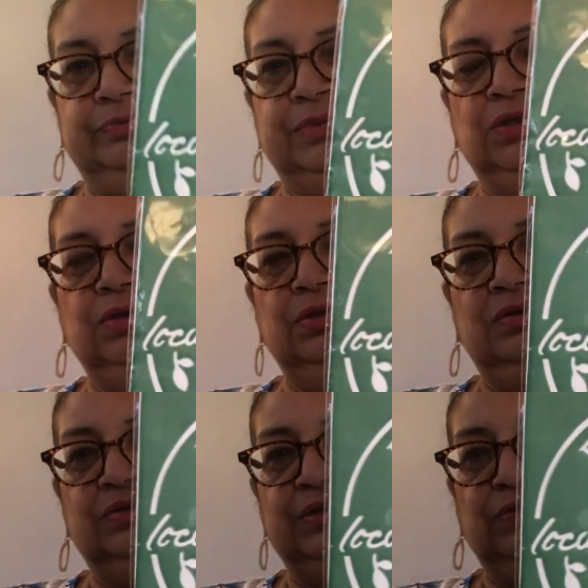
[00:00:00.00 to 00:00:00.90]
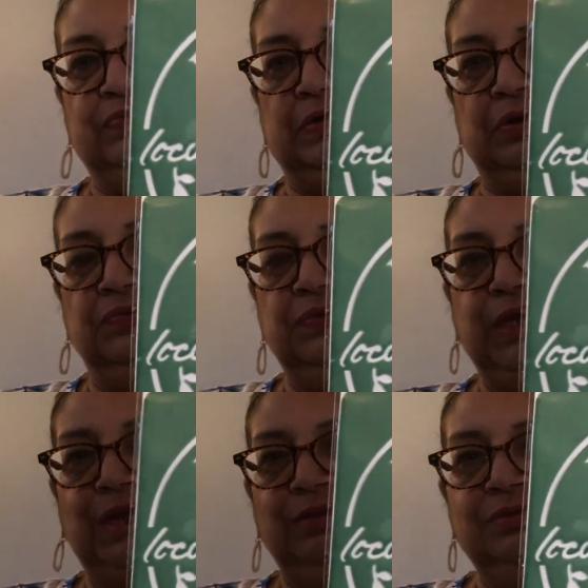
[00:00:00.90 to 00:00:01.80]
And you could use it over and over
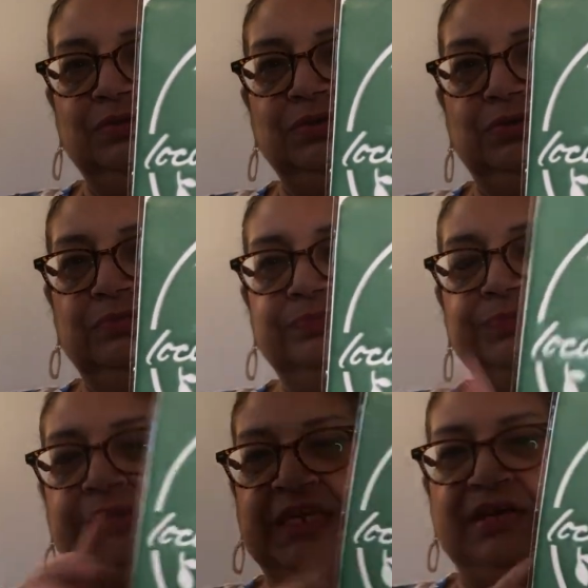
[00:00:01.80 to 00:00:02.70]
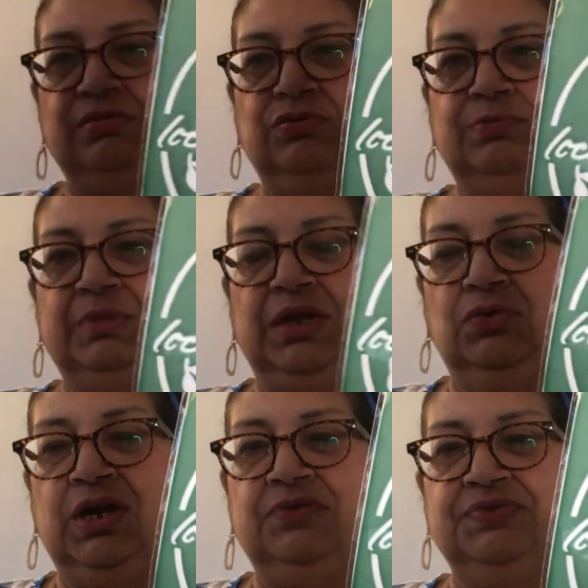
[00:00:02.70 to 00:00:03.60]
again. So that'll go in my
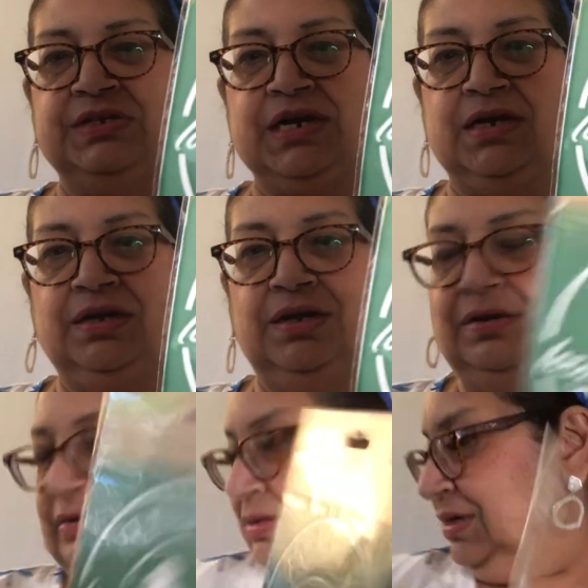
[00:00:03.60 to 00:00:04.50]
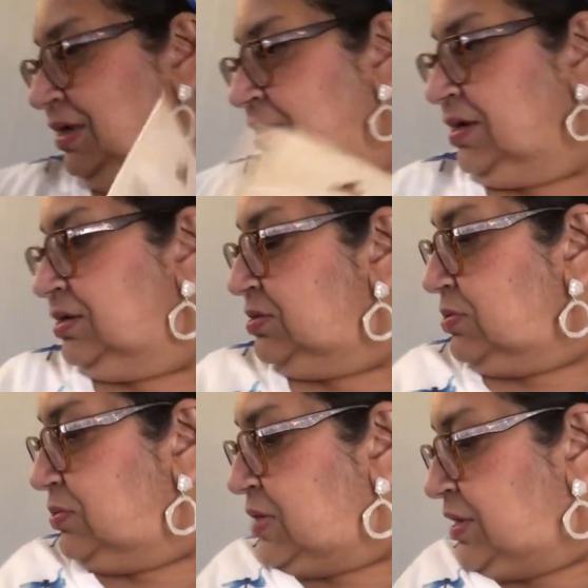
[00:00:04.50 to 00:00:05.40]
craft stock there.
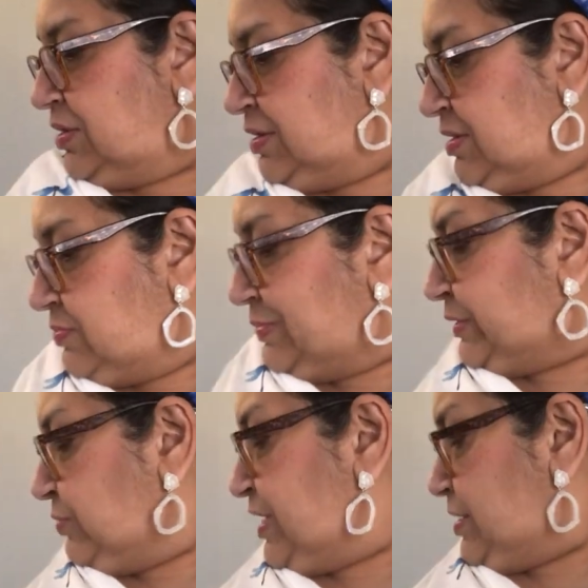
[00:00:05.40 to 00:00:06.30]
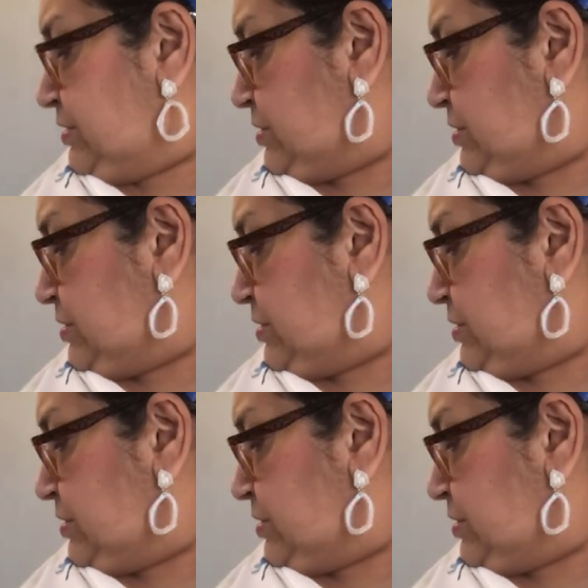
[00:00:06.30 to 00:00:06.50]
So I thought that was great.